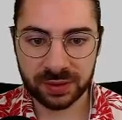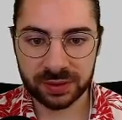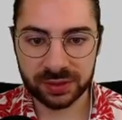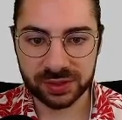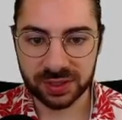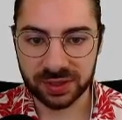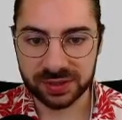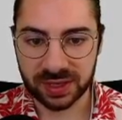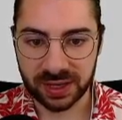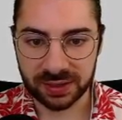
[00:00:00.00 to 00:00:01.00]
Just in the
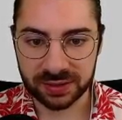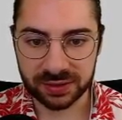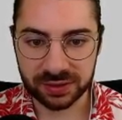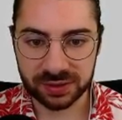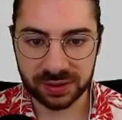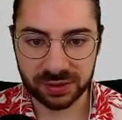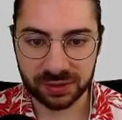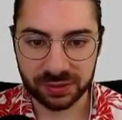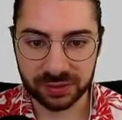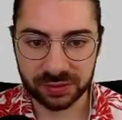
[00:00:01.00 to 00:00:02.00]
sand, just
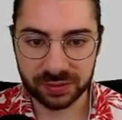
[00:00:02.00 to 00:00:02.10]
little